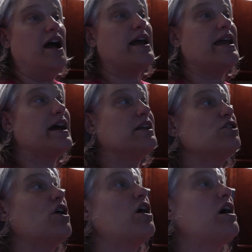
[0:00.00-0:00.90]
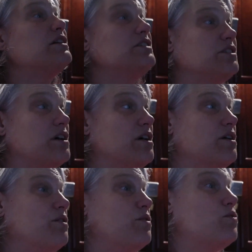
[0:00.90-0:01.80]
And
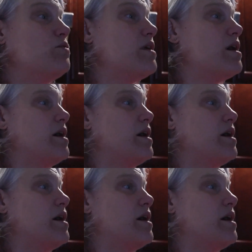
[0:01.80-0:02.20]
also,